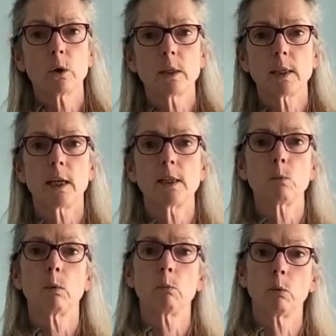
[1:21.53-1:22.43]
contained in
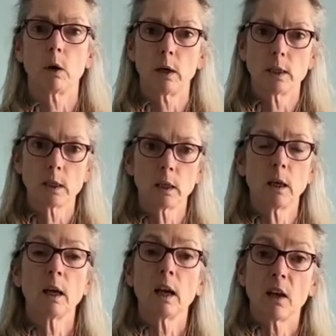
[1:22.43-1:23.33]
one word,
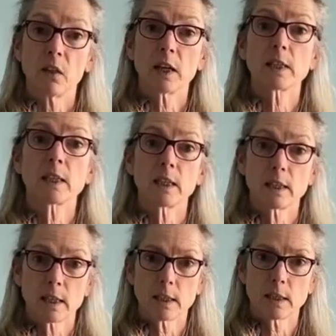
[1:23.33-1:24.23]
and that's
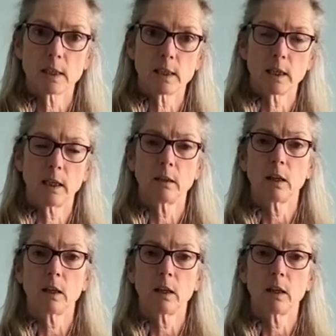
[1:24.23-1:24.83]
density.